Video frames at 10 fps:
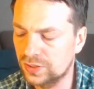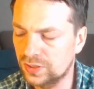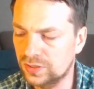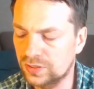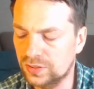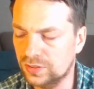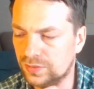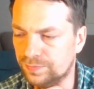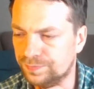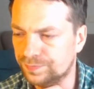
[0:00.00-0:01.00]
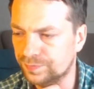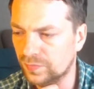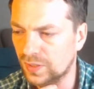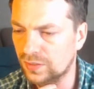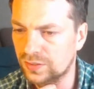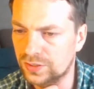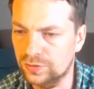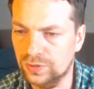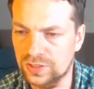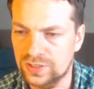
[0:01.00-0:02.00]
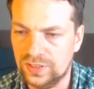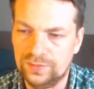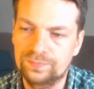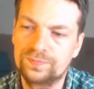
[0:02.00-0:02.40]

and see you next time.